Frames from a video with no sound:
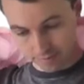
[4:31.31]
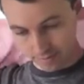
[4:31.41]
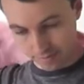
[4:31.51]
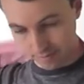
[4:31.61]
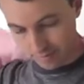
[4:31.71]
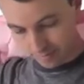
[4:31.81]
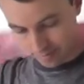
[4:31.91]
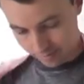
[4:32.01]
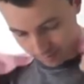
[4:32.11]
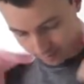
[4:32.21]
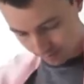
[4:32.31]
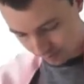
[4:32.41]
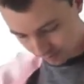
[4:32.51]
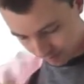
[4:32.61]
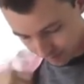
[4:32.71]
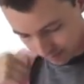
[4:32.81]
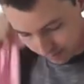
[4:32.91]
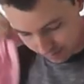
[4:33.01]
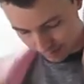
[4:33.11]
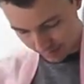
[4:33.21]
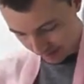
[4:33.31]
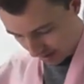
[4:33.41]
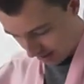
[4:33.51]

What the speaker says: Nothing is said.